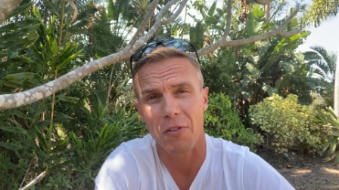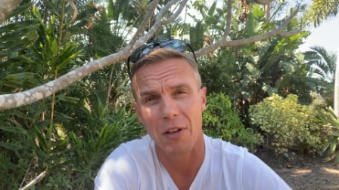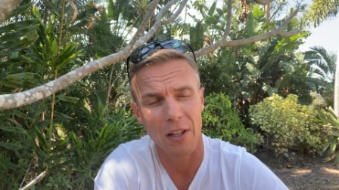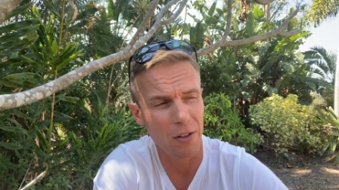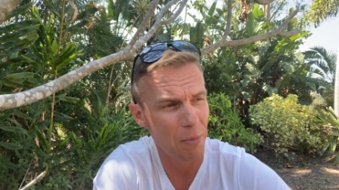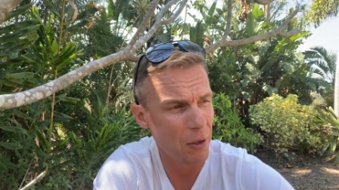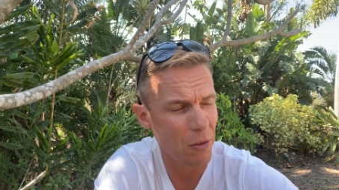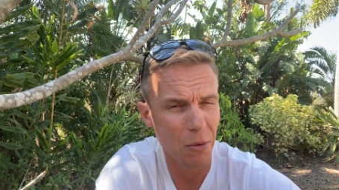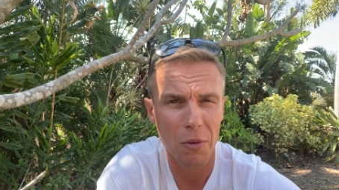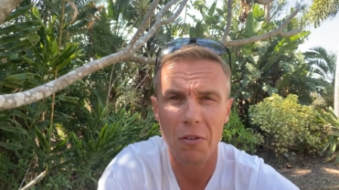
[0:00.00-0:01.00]
in seeing this
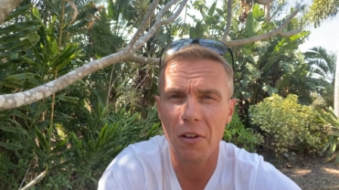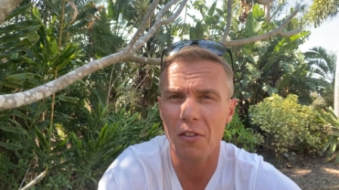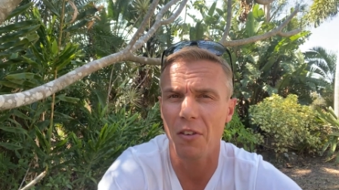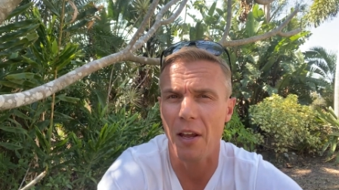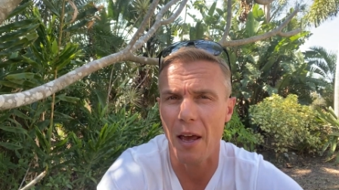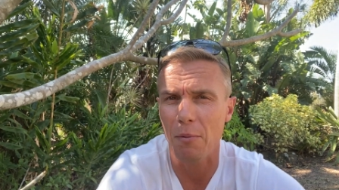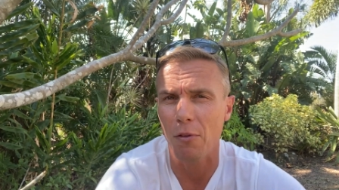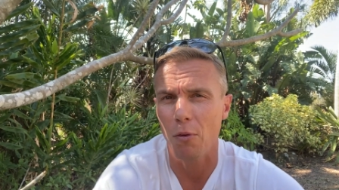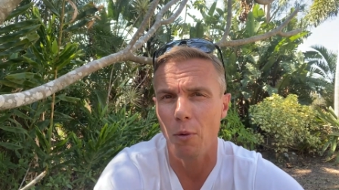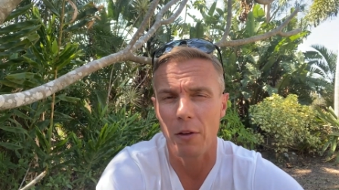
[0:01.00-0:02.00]
because it was such an
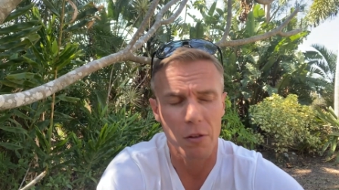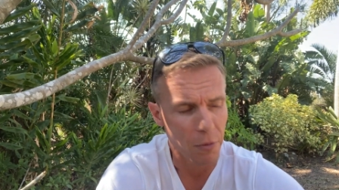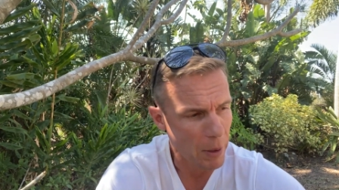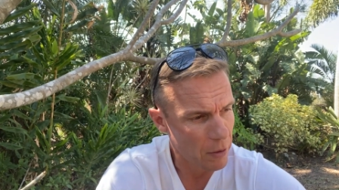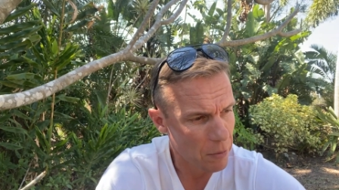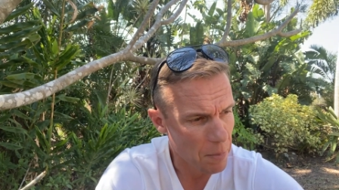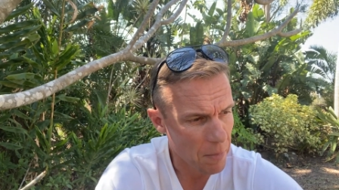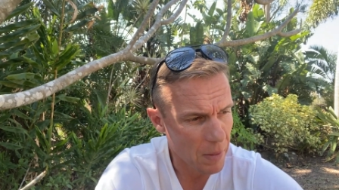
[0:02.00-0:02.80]
absolute waste of space.